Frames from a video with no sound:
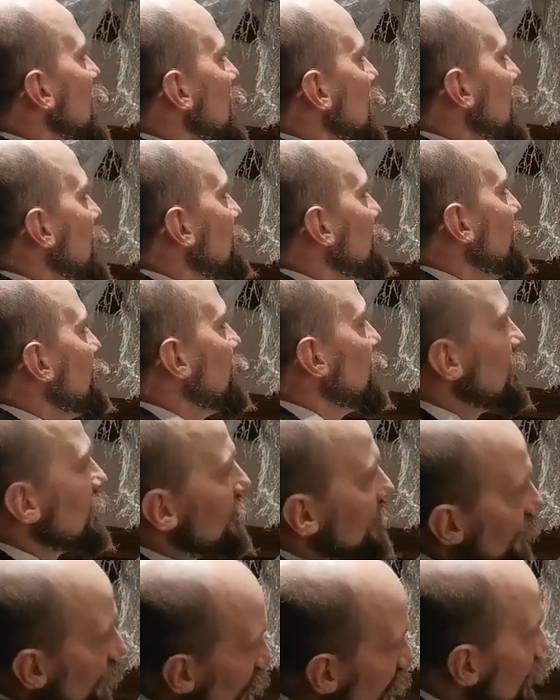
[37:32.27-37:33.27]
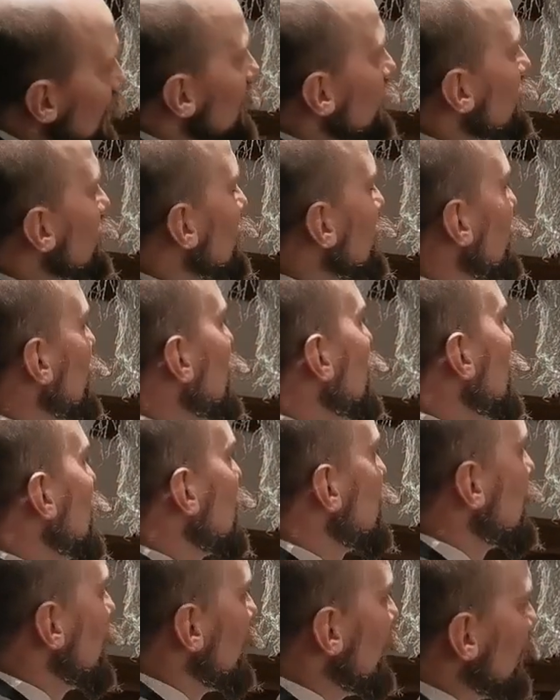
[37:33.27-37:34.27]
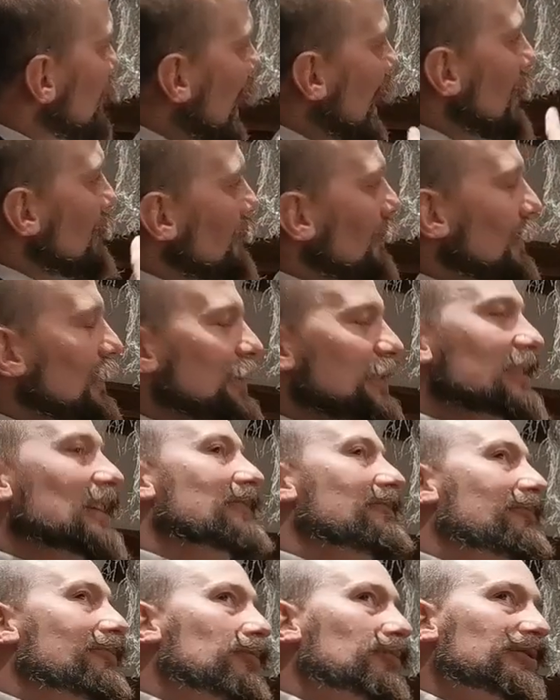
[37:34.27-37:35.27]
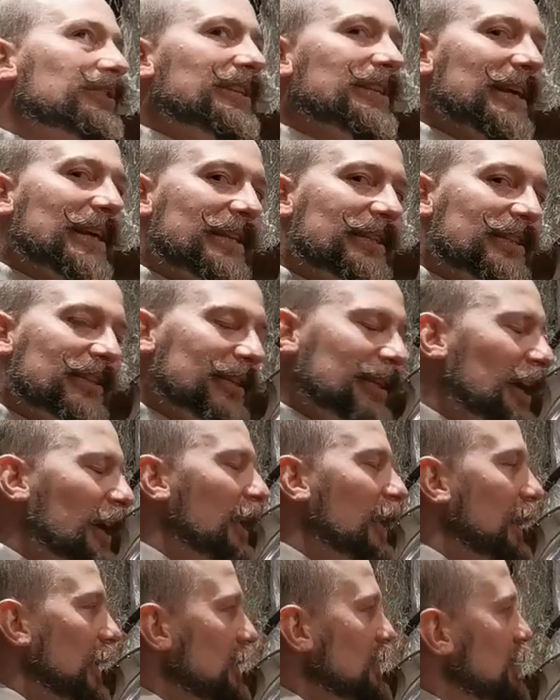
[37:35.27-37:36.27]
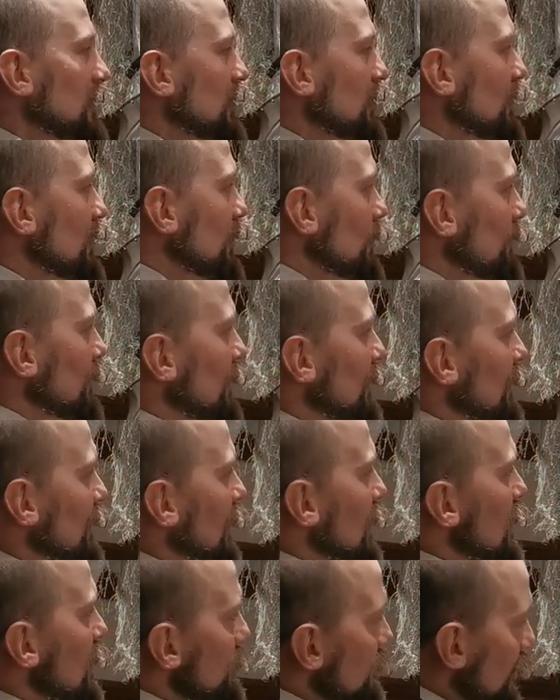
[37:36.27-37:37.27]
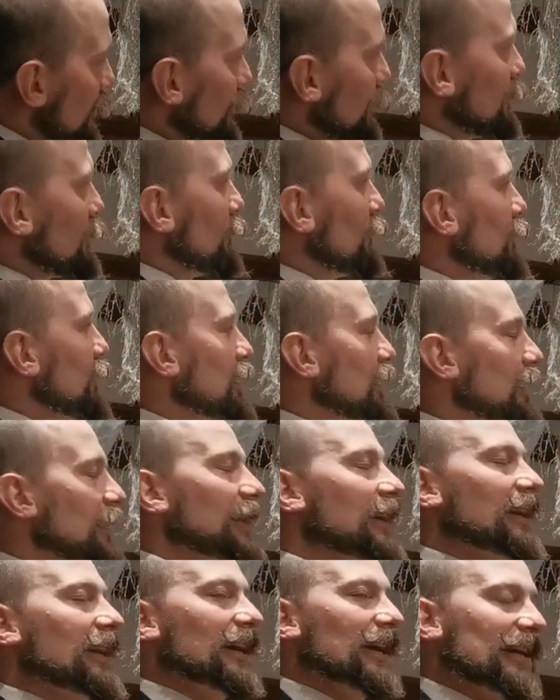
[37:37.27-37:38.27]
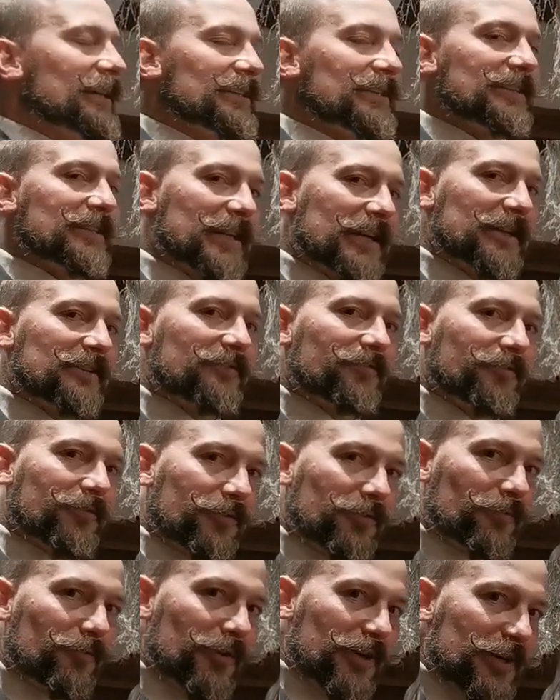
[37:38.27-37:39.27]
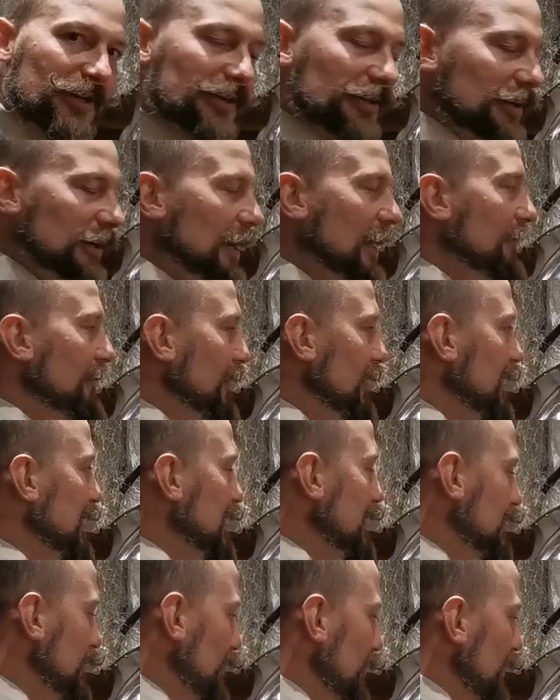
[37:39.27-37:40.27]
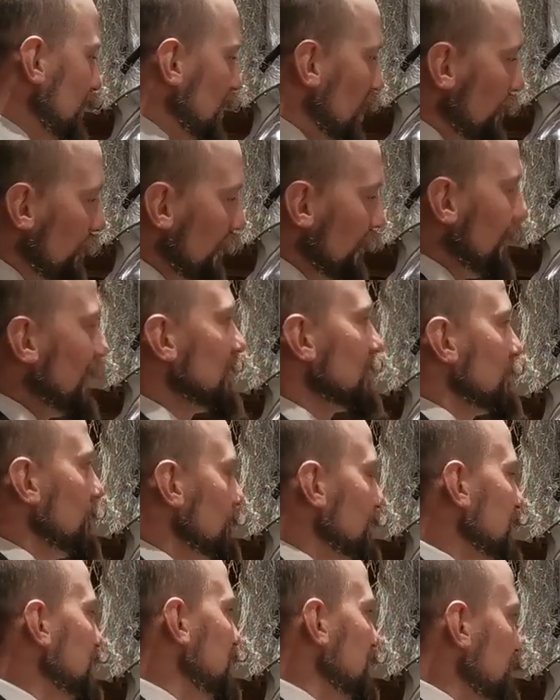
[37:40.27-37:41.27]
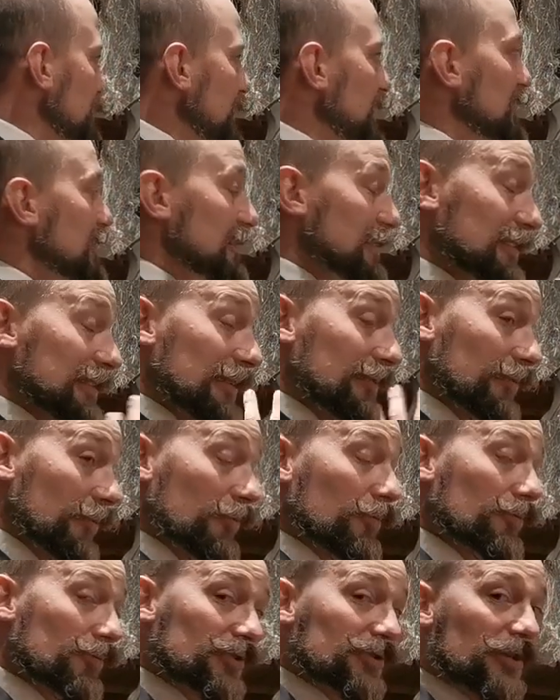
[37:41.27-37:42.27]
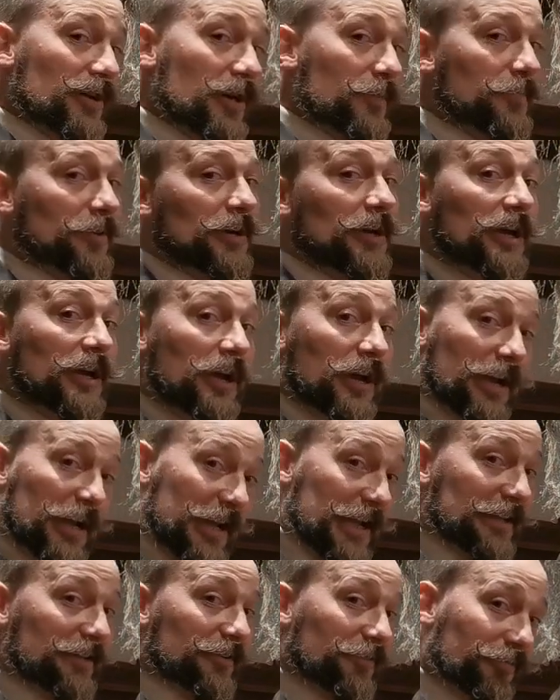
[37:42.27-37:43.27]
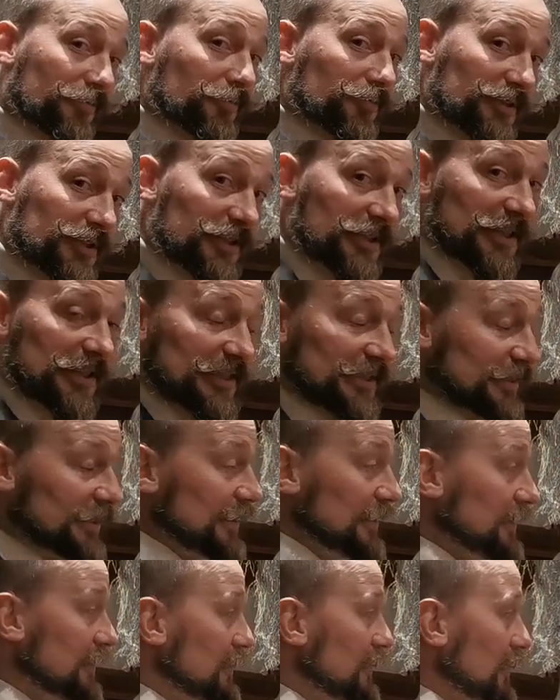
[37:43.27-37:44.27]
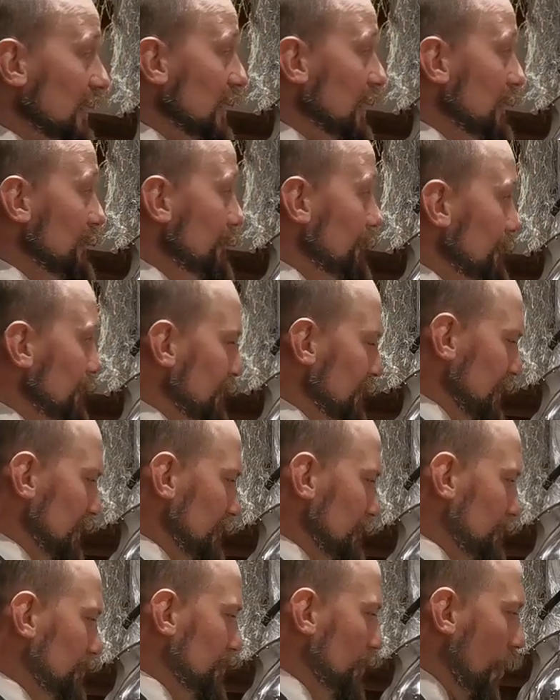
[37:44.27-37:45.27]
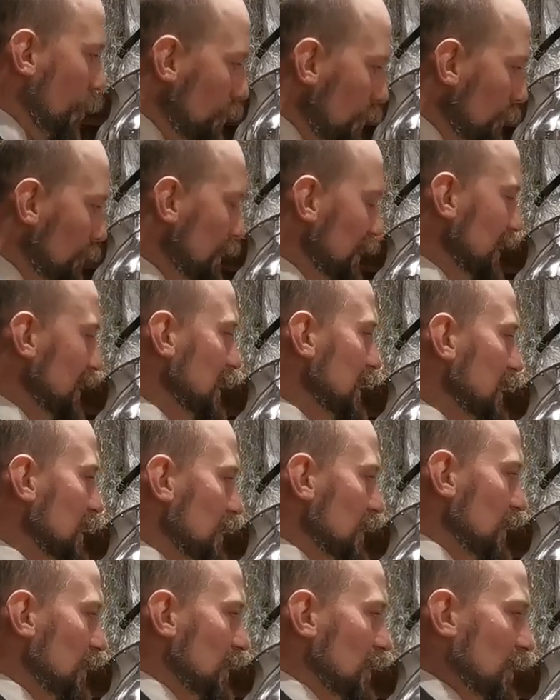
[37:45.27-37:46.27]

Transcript: The shield would work, so I'm going to say 1480. Let's assume that the armor was already extant for the rider and that he got a couple of extra bits and pieces, and then the horse armor in the 1480s. Probably,